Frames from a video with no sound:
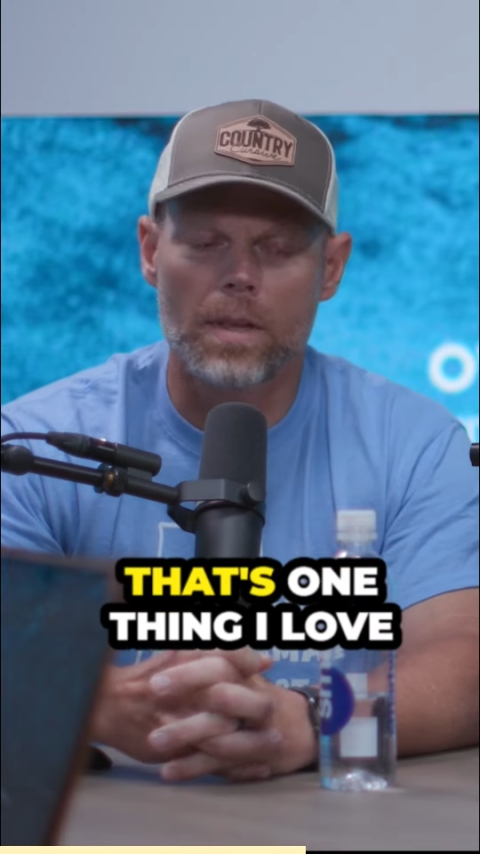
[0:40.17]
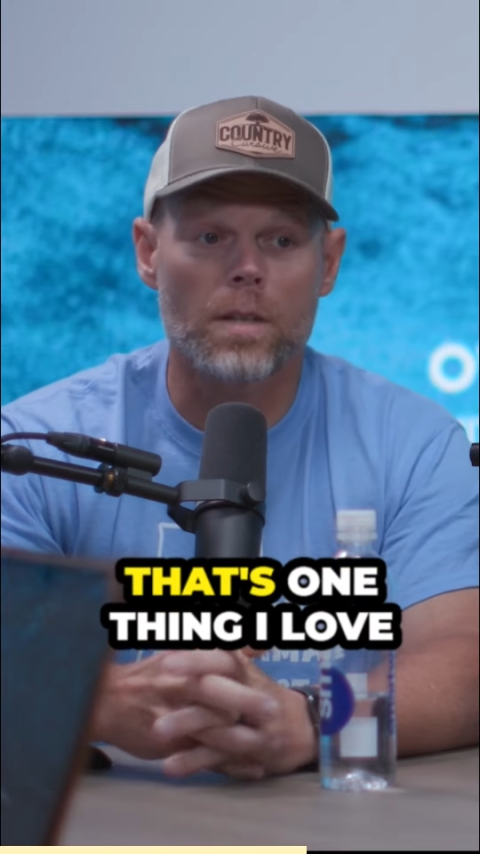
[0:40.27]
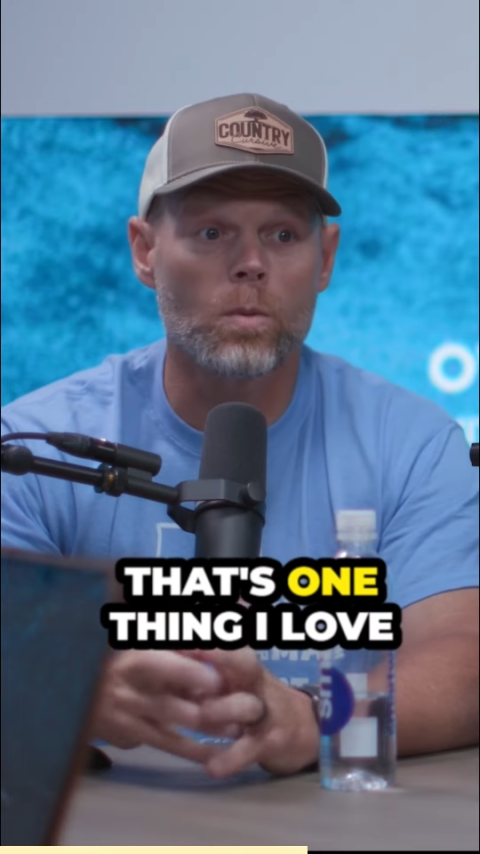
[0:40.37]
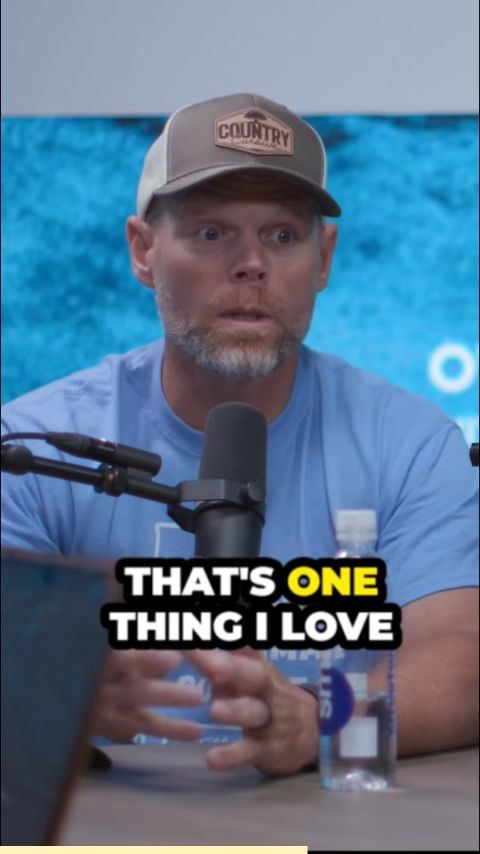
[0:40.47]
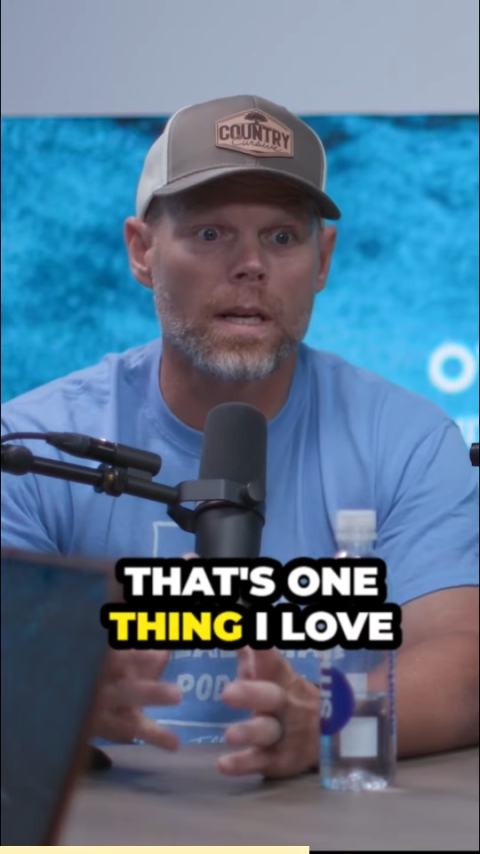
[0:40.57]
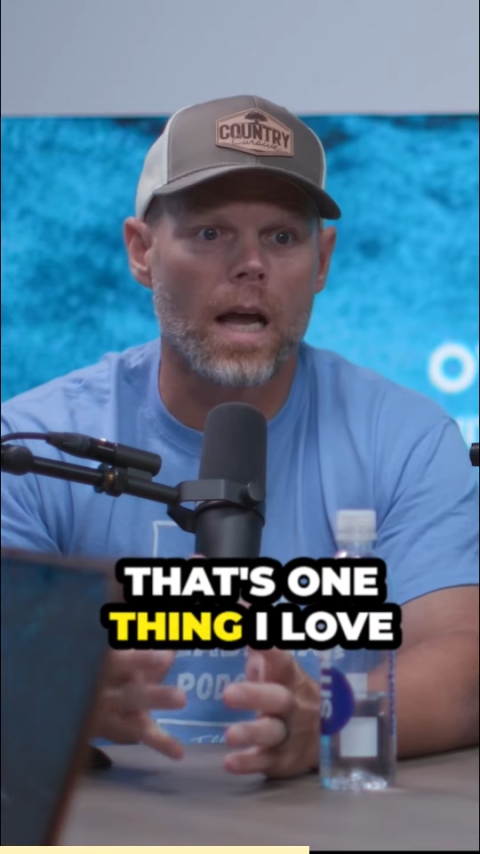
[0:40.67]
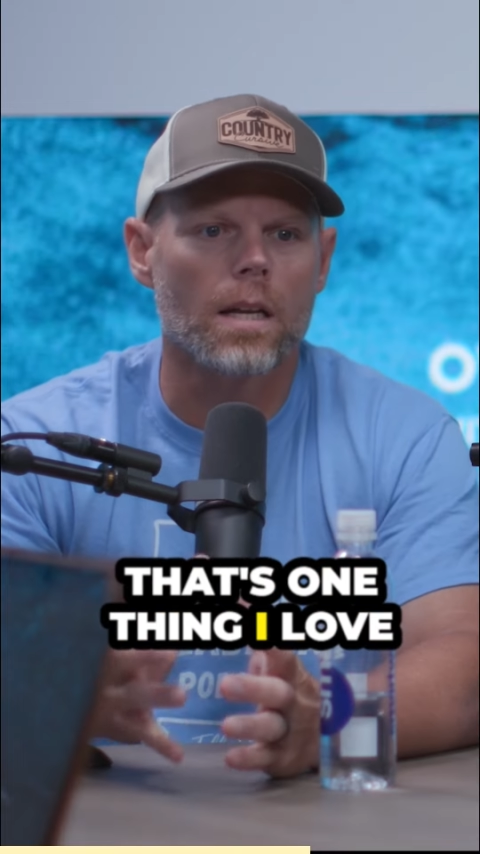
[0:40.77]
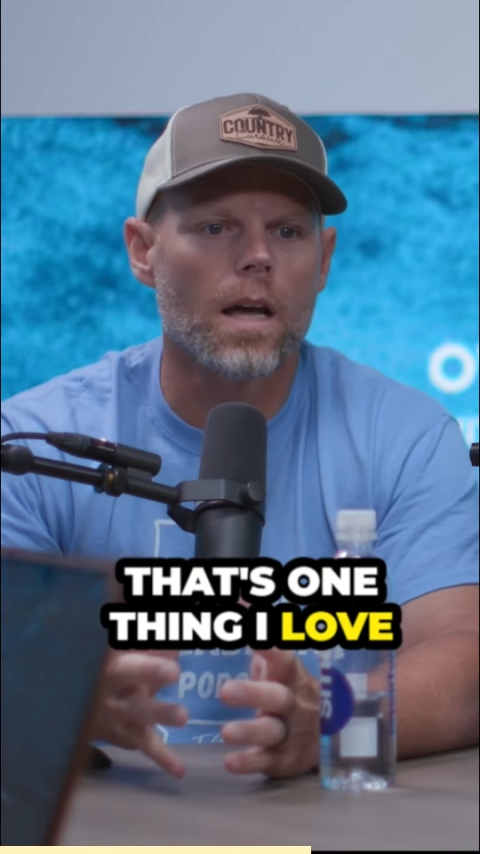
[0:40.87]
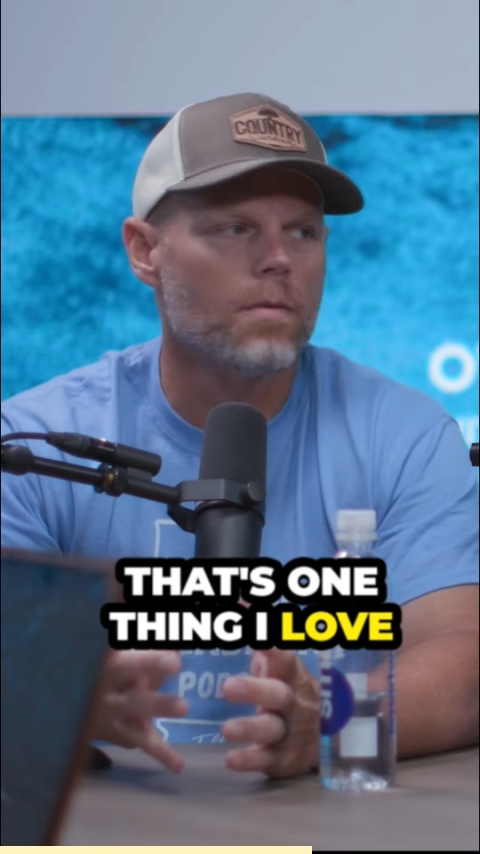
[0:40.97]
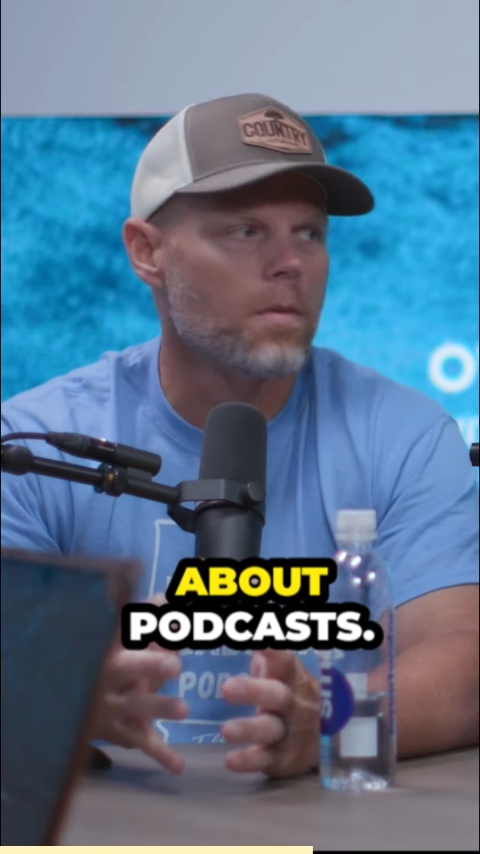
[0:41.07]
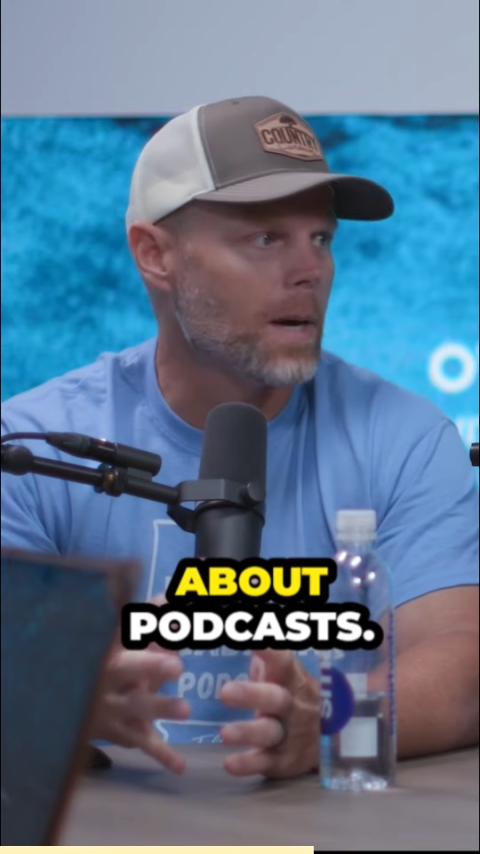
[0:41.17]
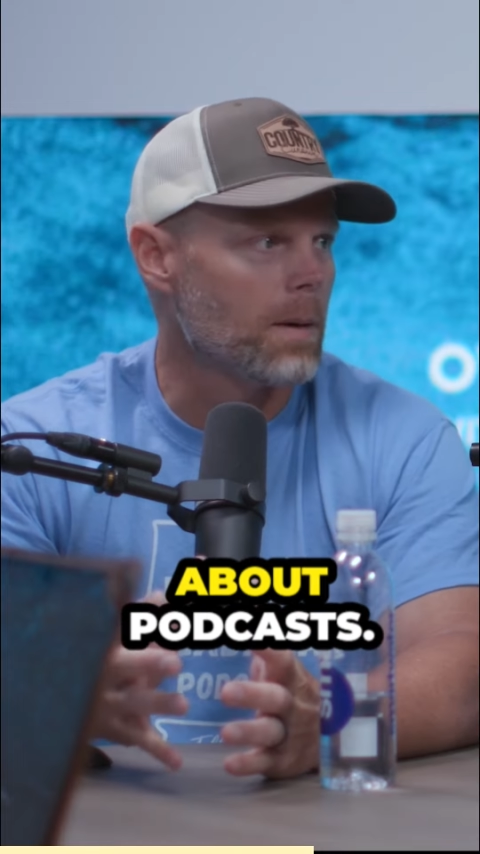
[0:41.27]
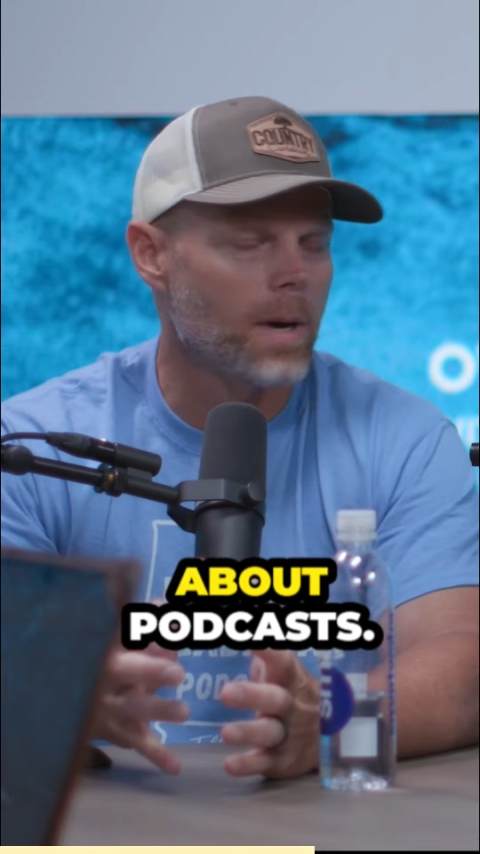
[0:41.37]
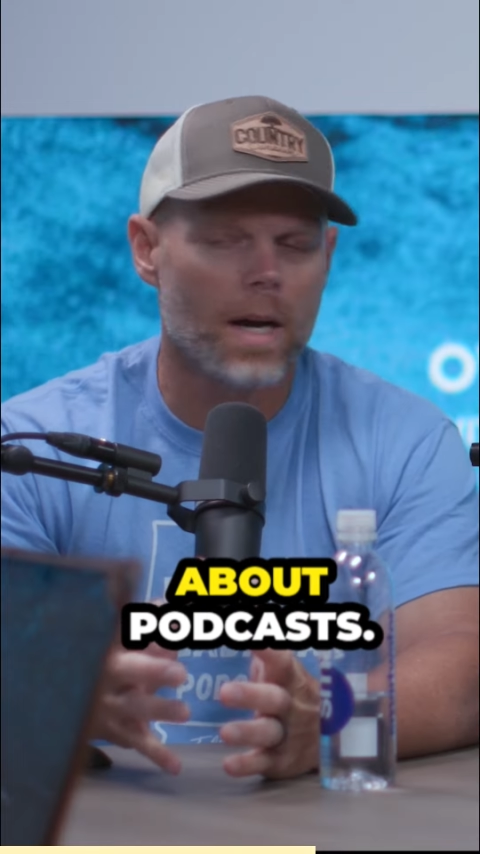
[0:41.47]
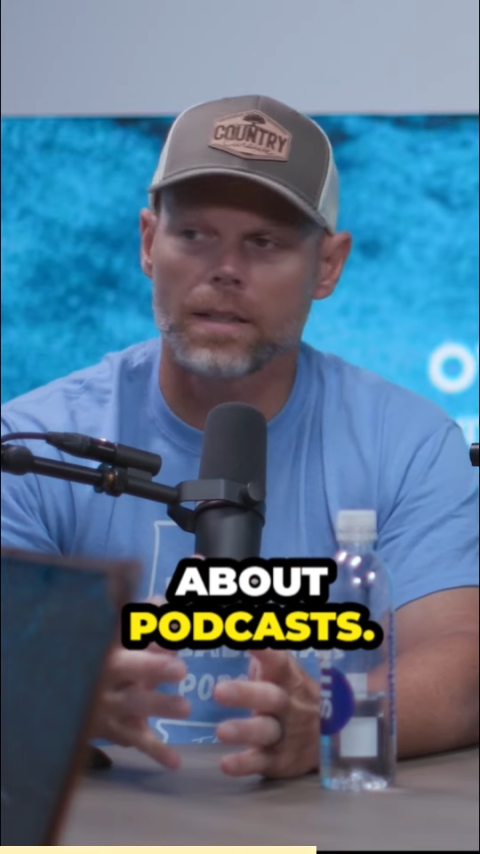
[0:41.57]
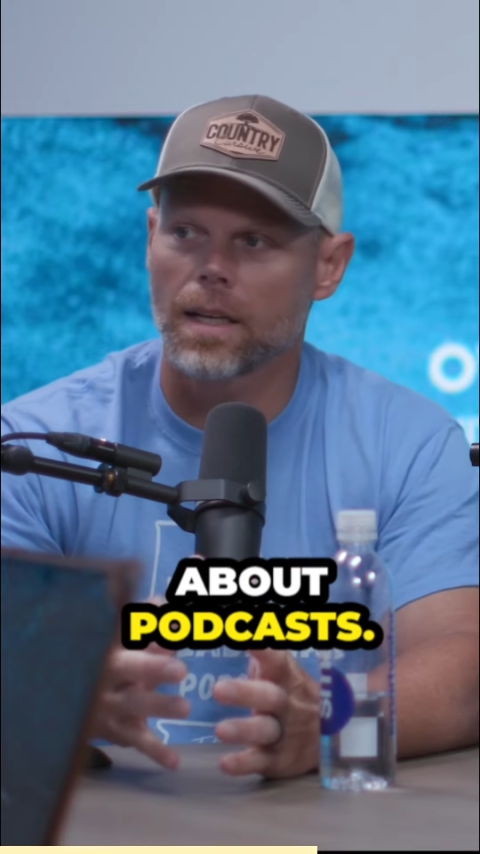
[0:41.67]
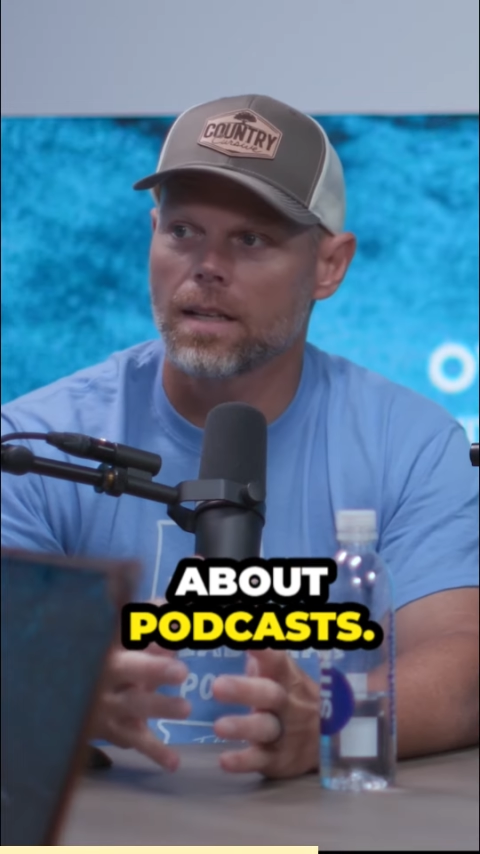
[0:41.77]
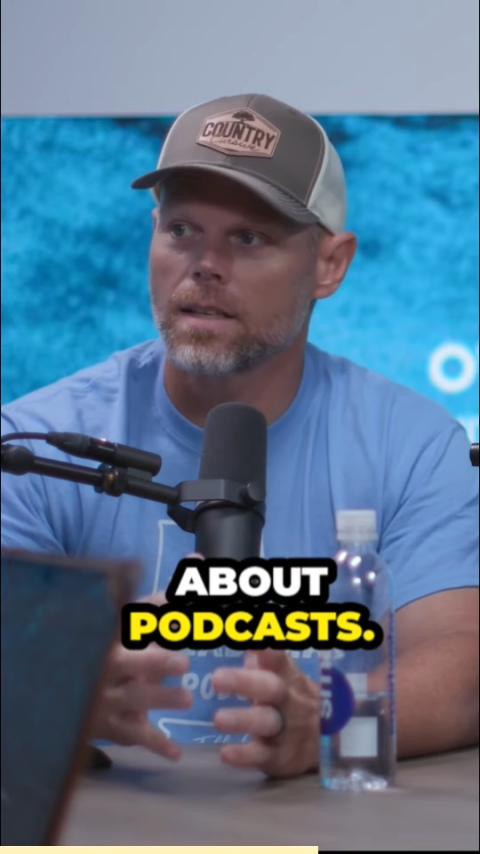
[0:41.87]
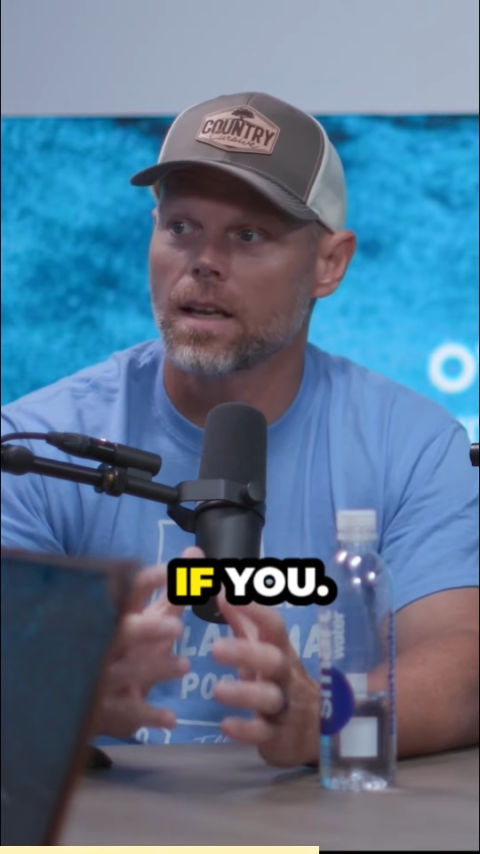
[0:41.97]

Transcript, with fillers: That's one thing I love about podcasts.